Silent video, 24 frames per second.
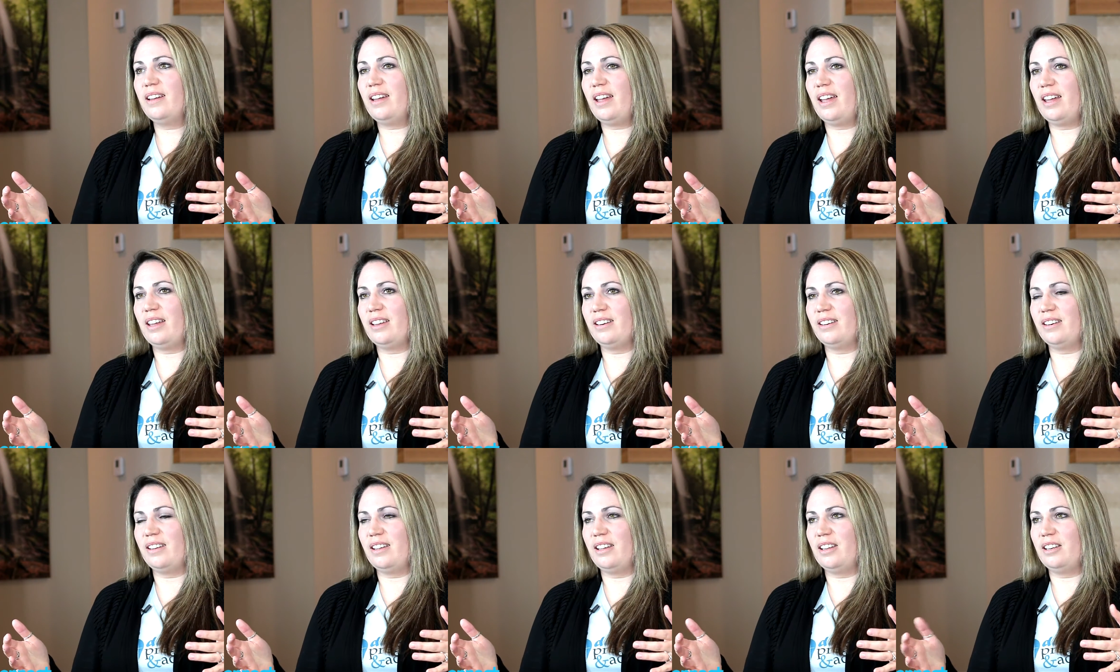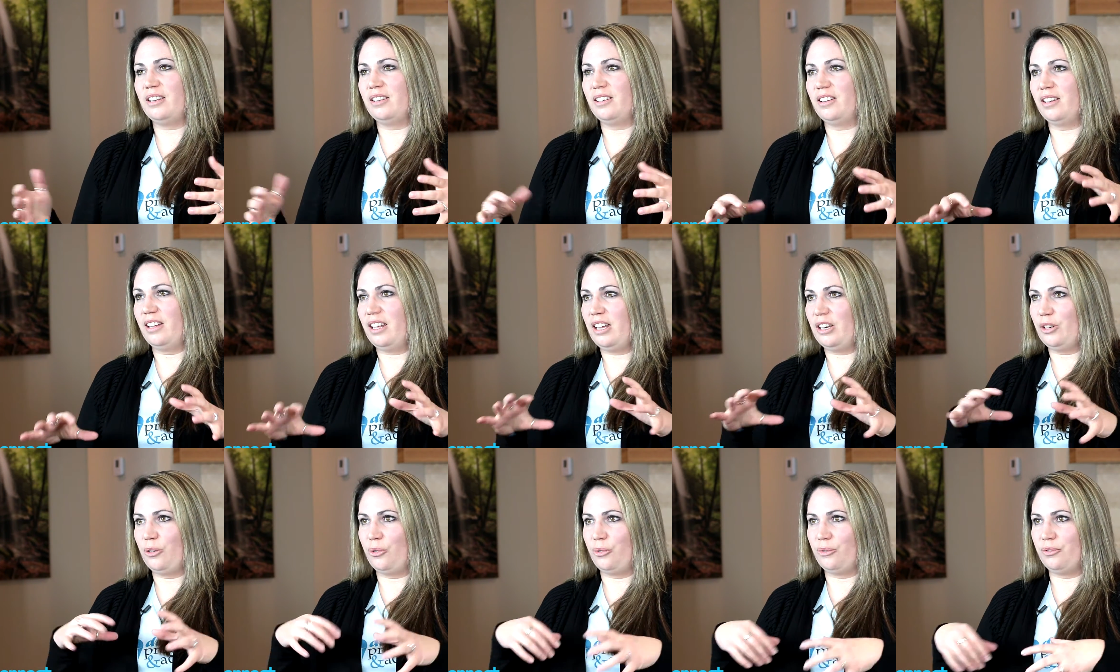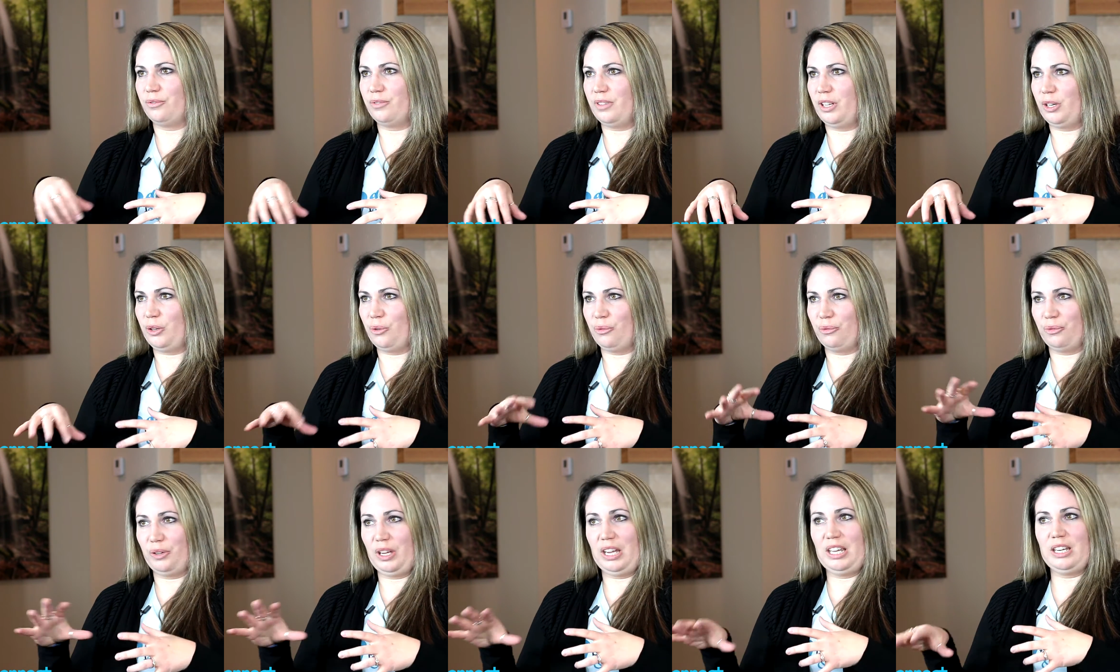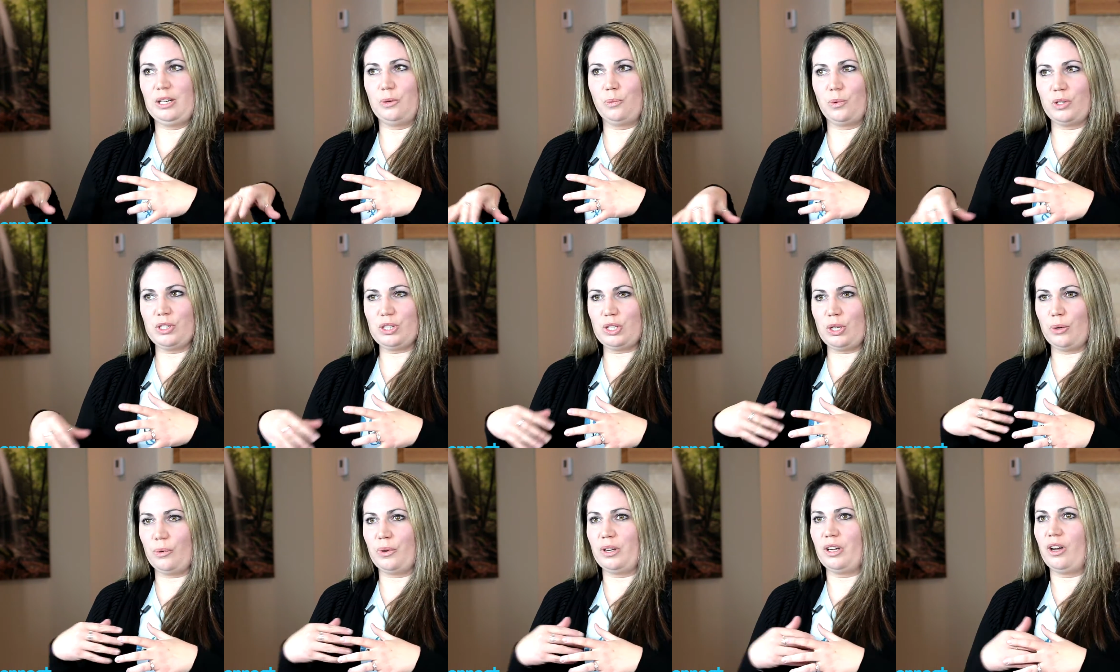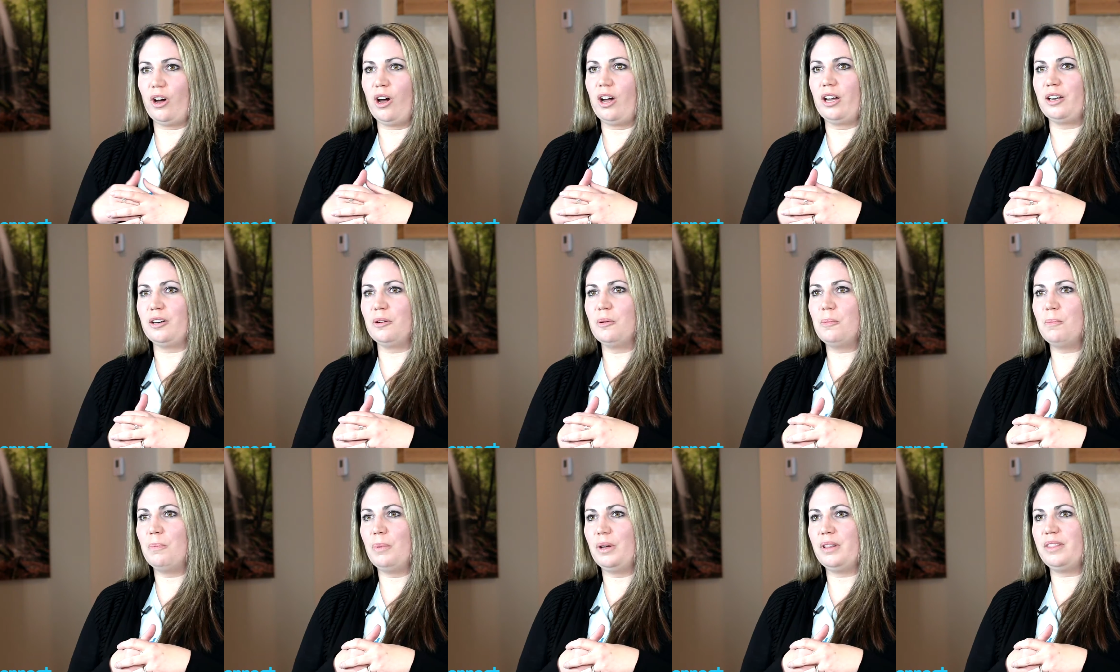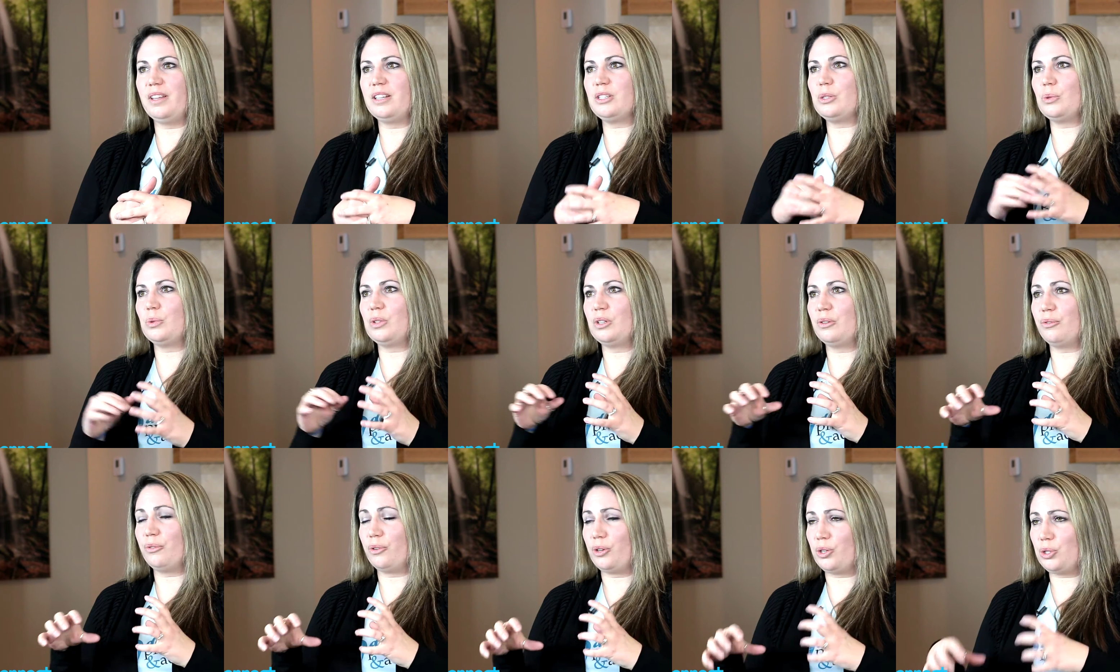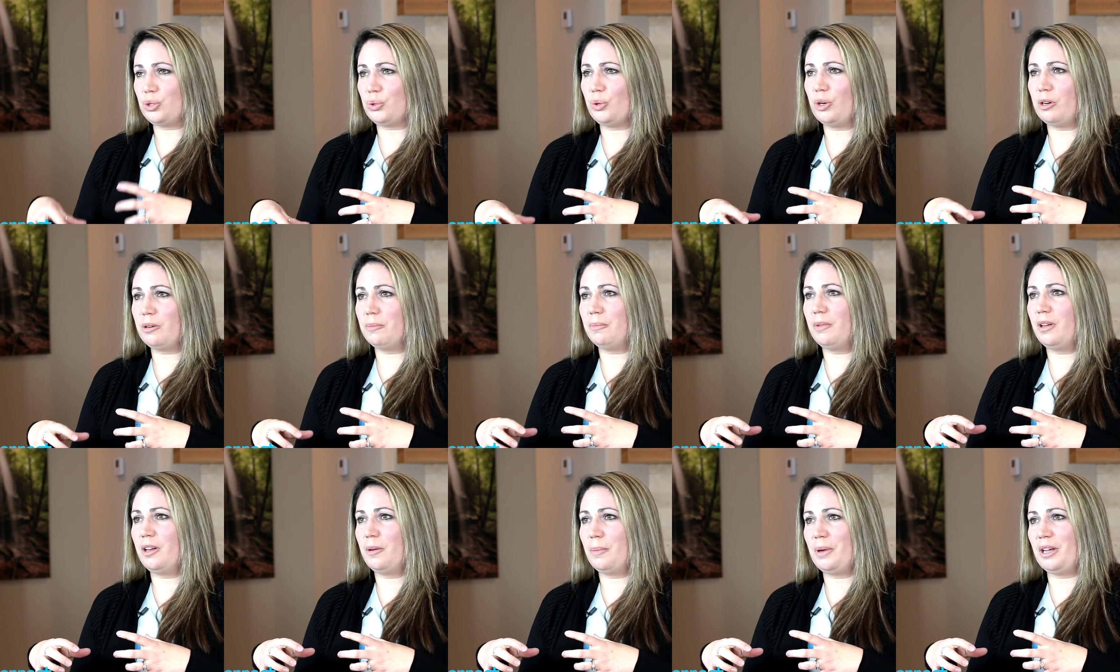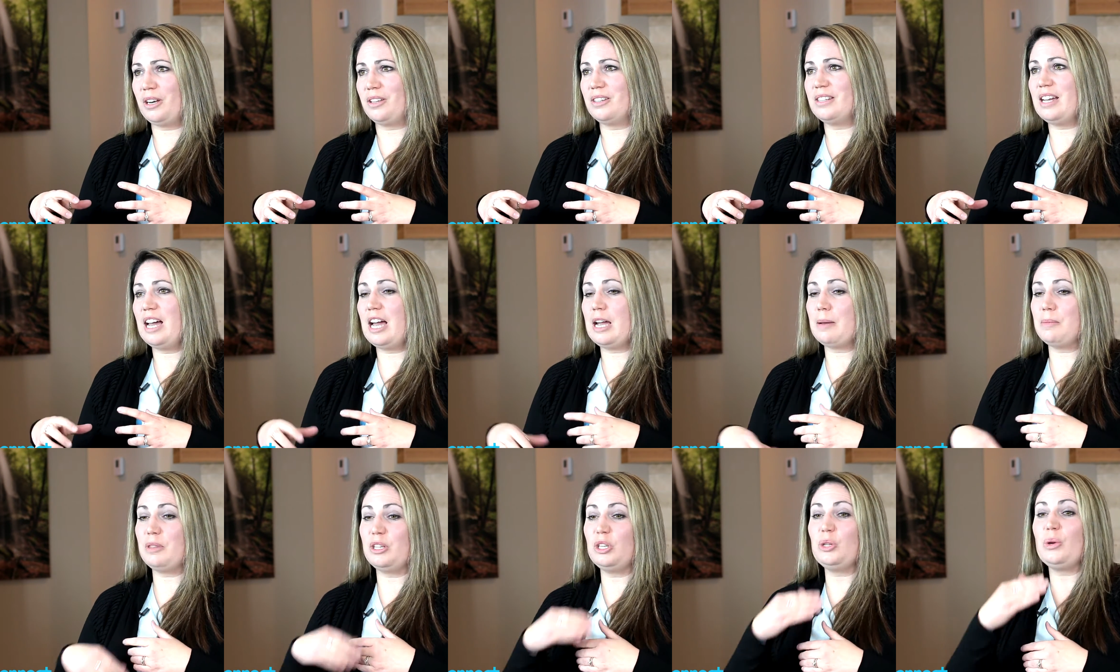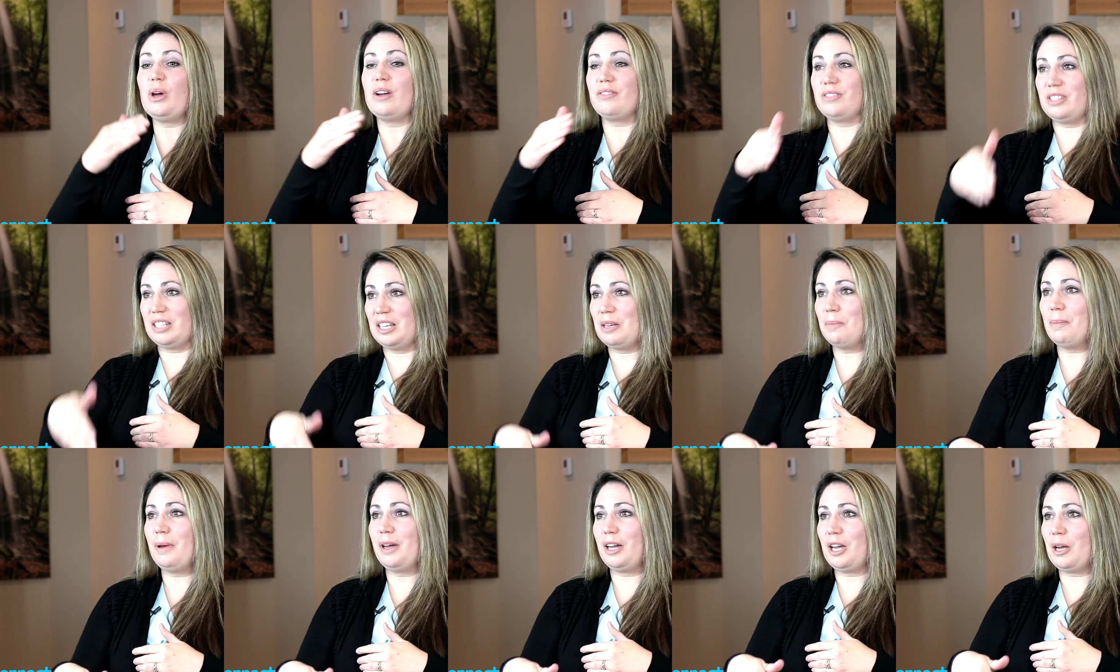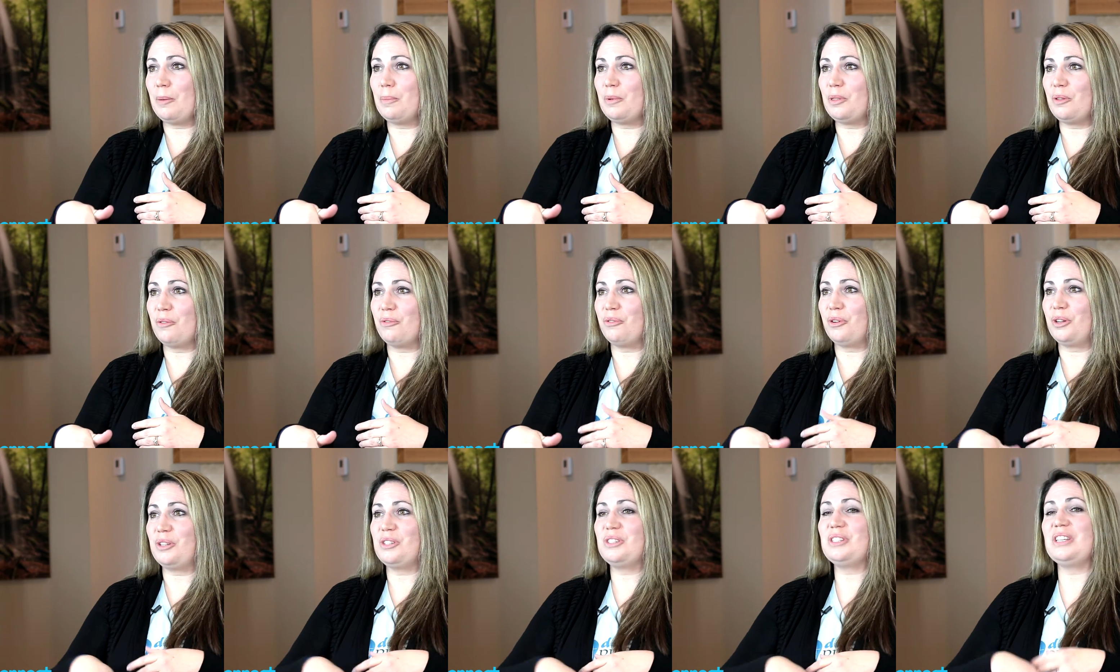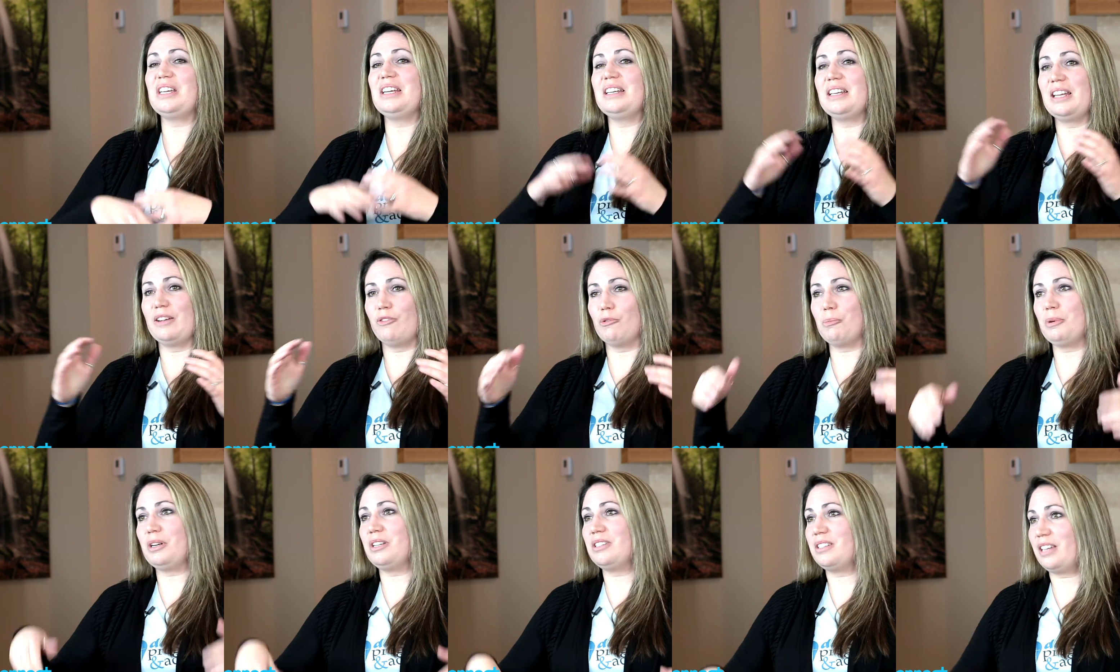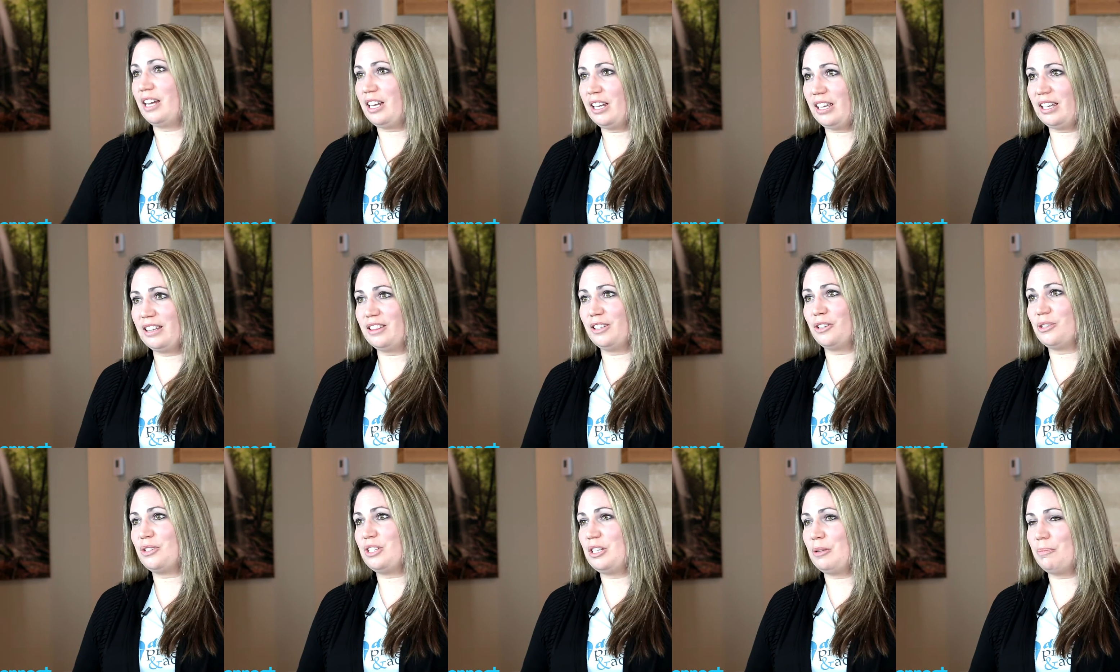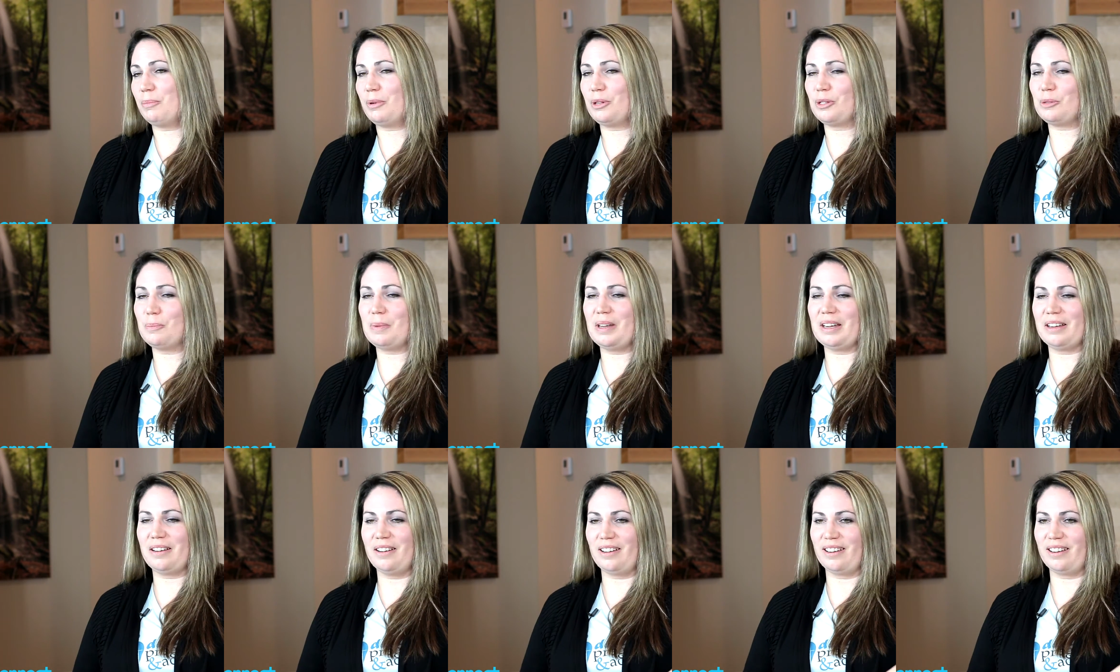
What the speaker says: and intervene in what's going on, but that's only for a short amount of time. Then you have to get back up in the front seat and everybody's got to get their seatbelts back